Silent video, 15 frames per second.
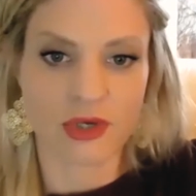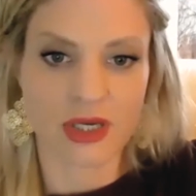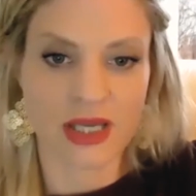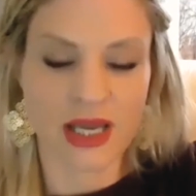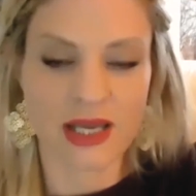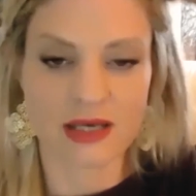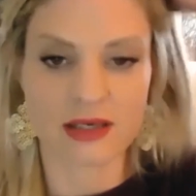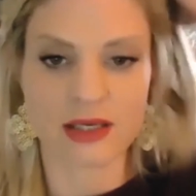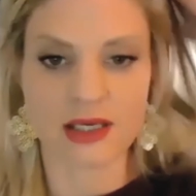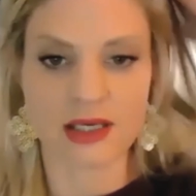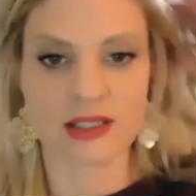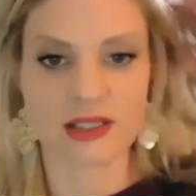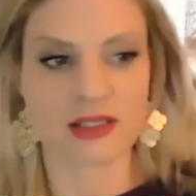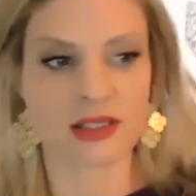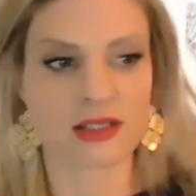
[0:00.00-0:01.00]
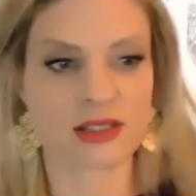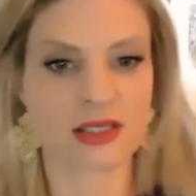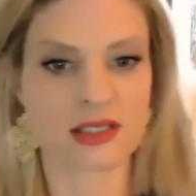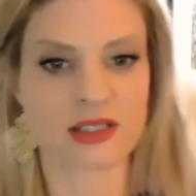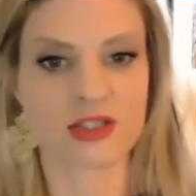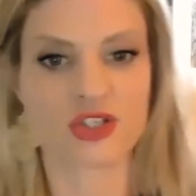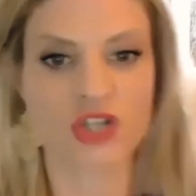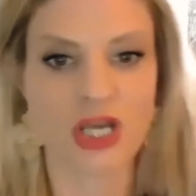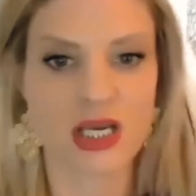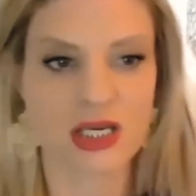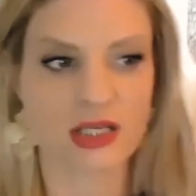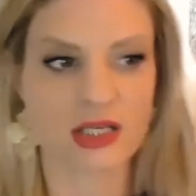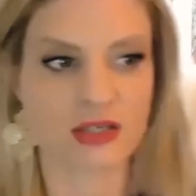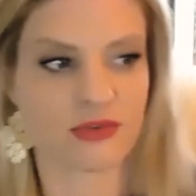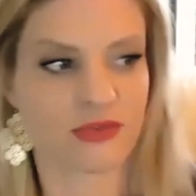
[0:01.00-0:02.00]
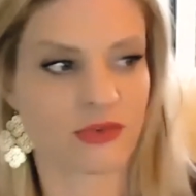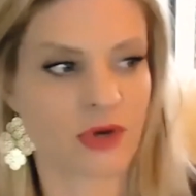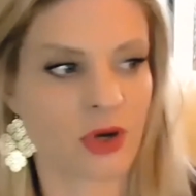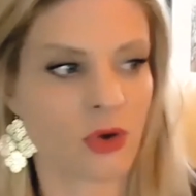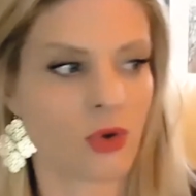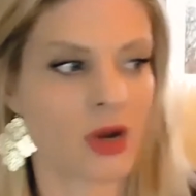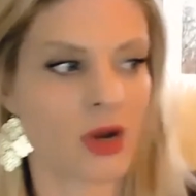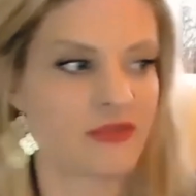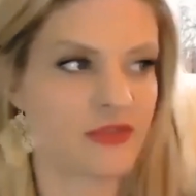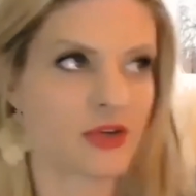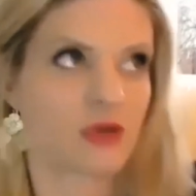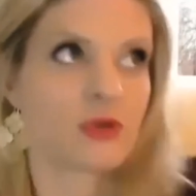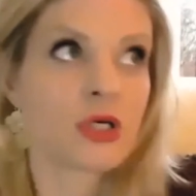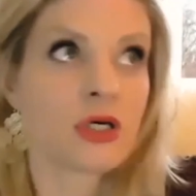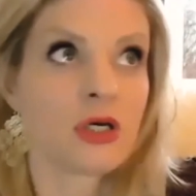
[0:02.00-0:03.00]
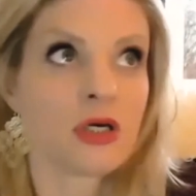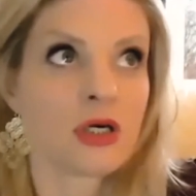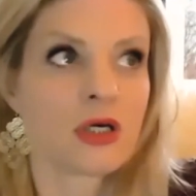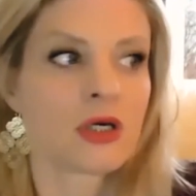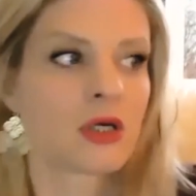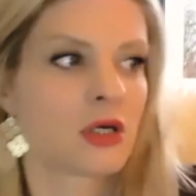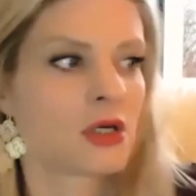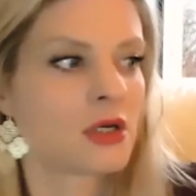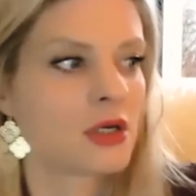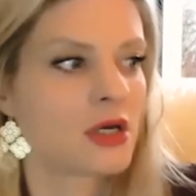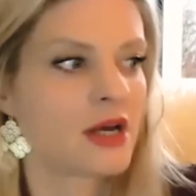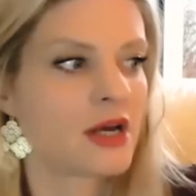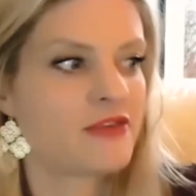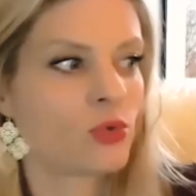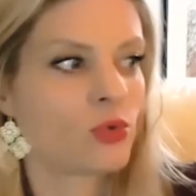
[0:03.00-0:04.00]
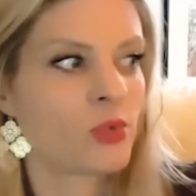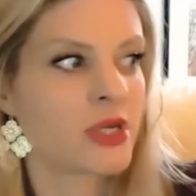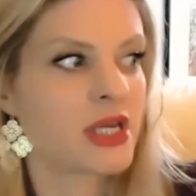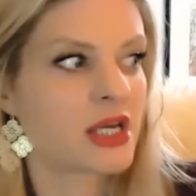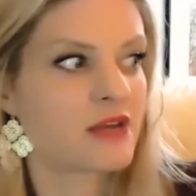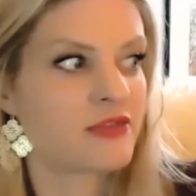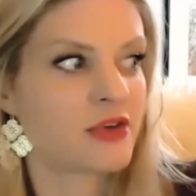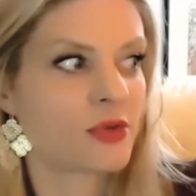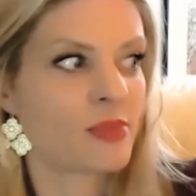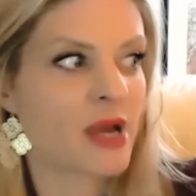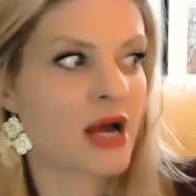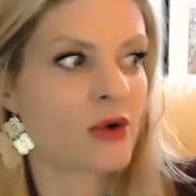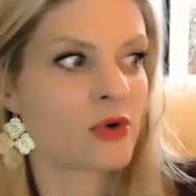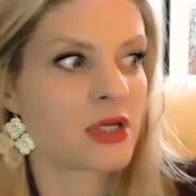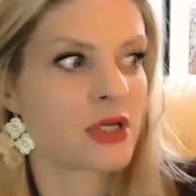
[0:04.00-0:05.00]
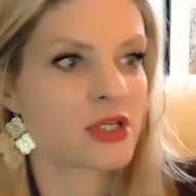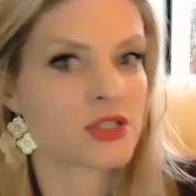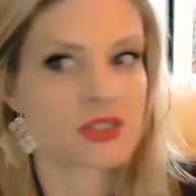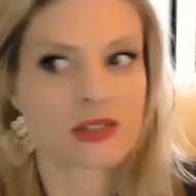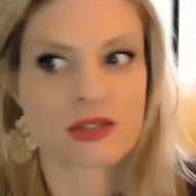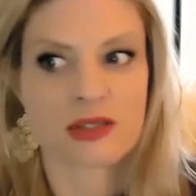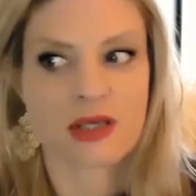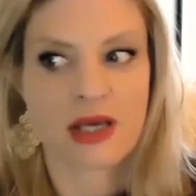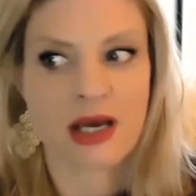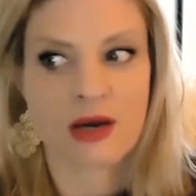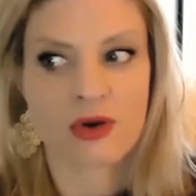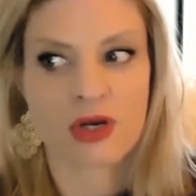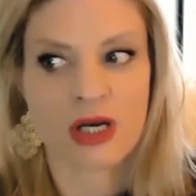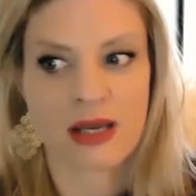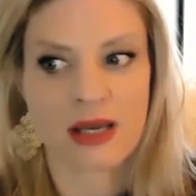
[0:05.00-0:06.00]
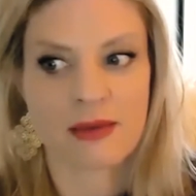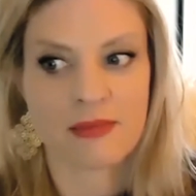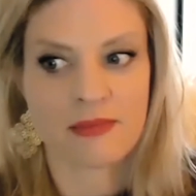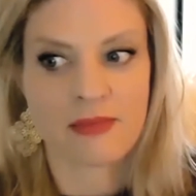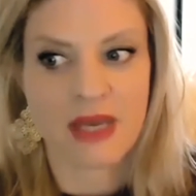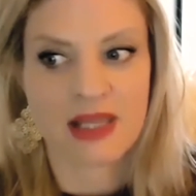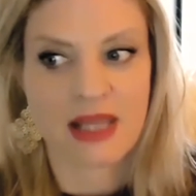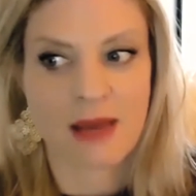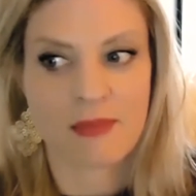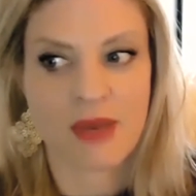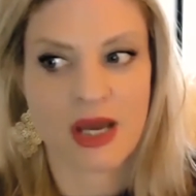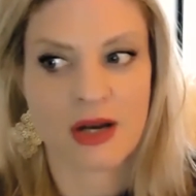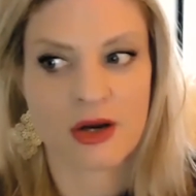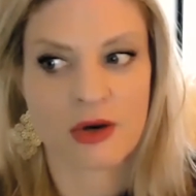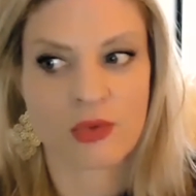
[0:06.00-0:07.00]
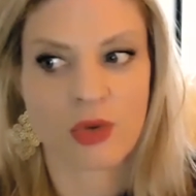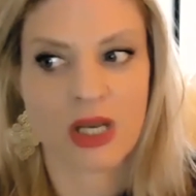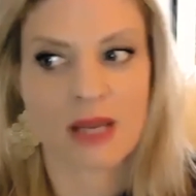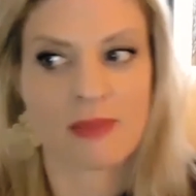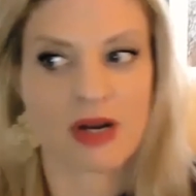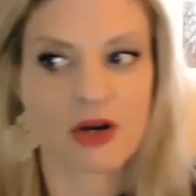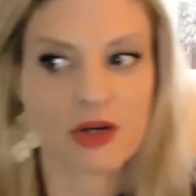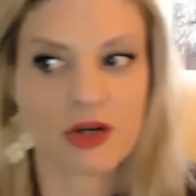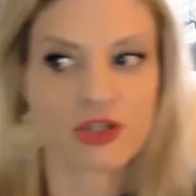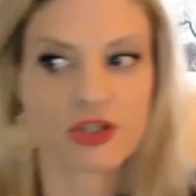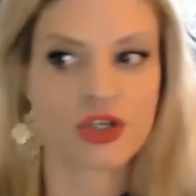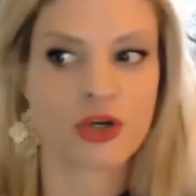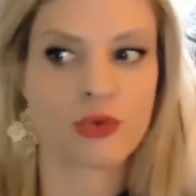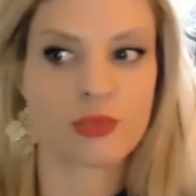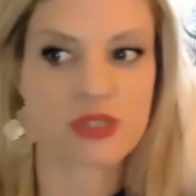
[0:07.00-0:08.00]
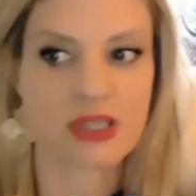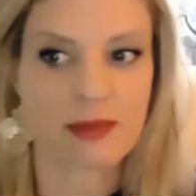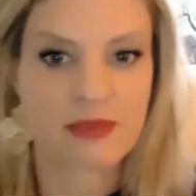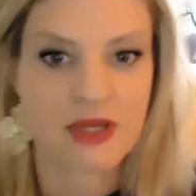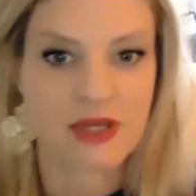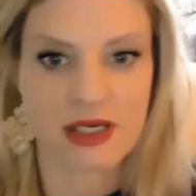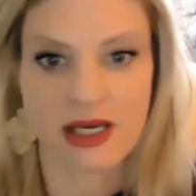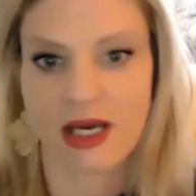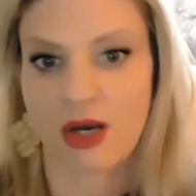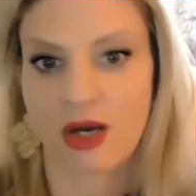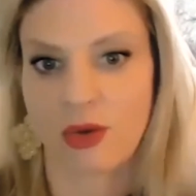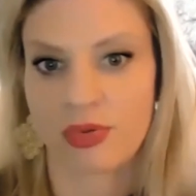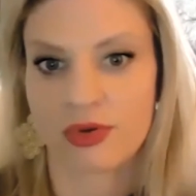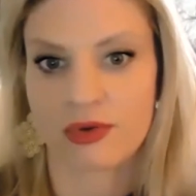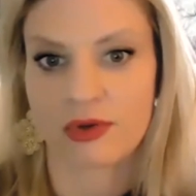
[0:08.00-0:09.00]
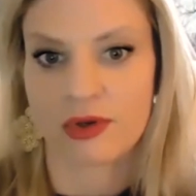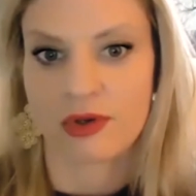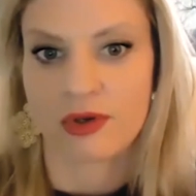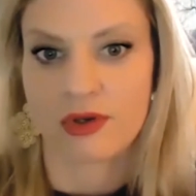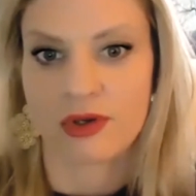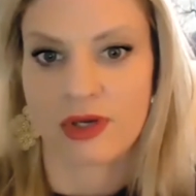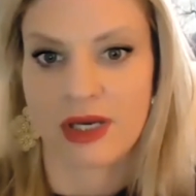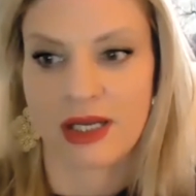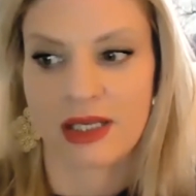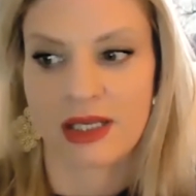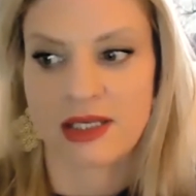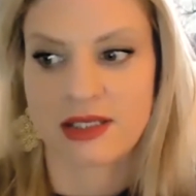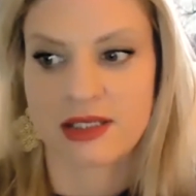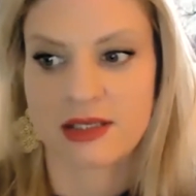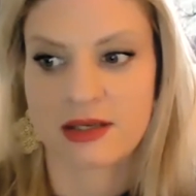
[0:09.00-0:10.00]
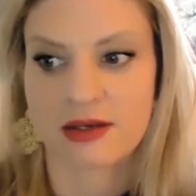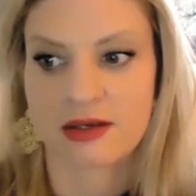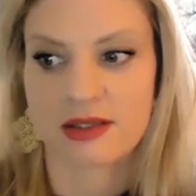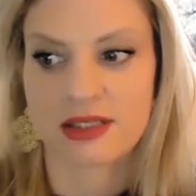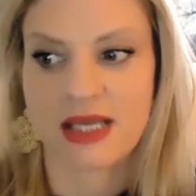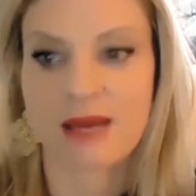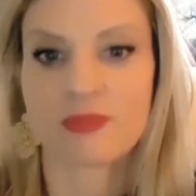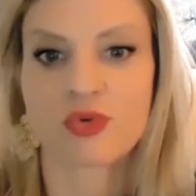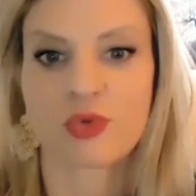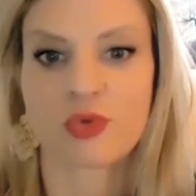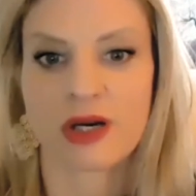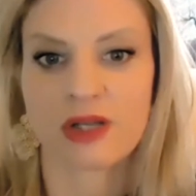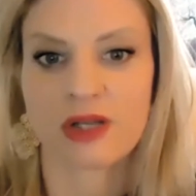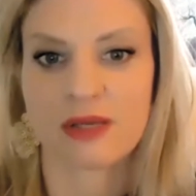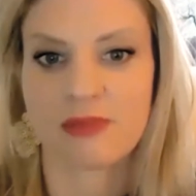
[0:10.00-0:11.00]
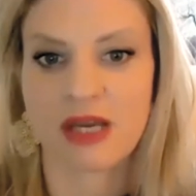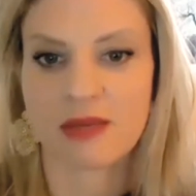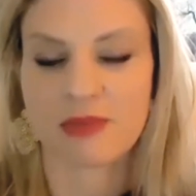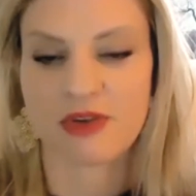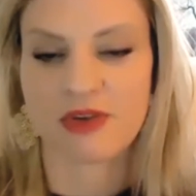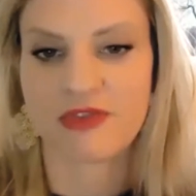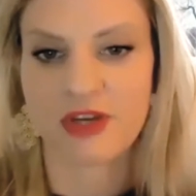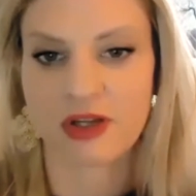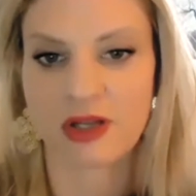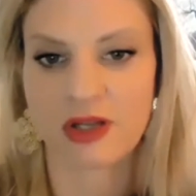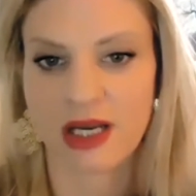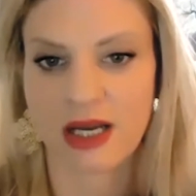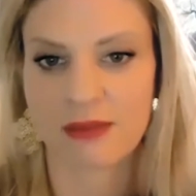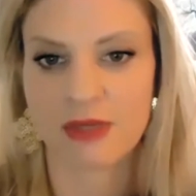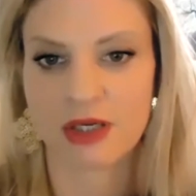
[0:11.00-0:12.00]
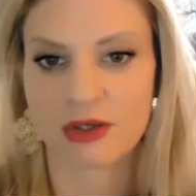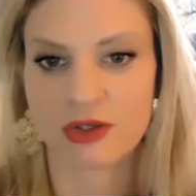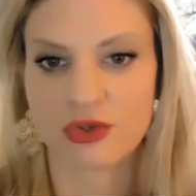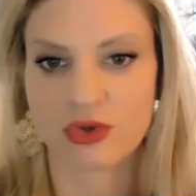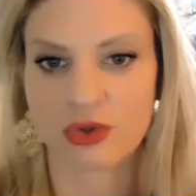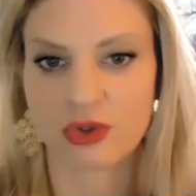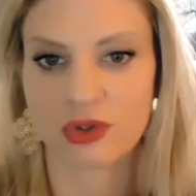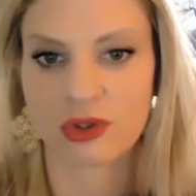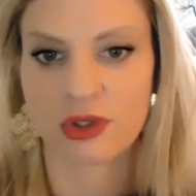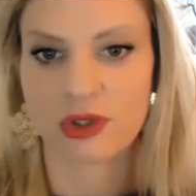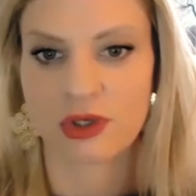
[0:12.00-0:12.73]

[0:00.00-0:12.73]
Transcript: again, like it's this exchange of, oh, I feel weak. I feel powerless. How can I make that better? Well, I better consume something to help at least temporarily make me feel like I'm in control.